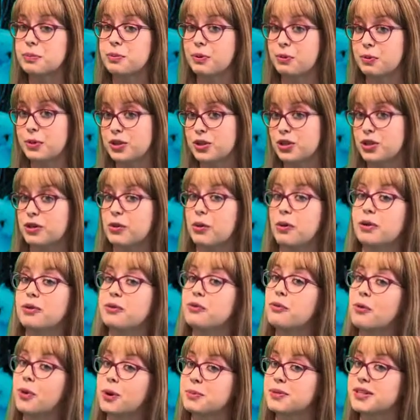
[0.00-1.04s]
permission or
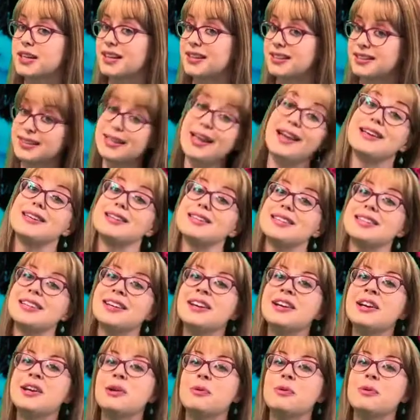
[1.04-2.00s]
informed consent,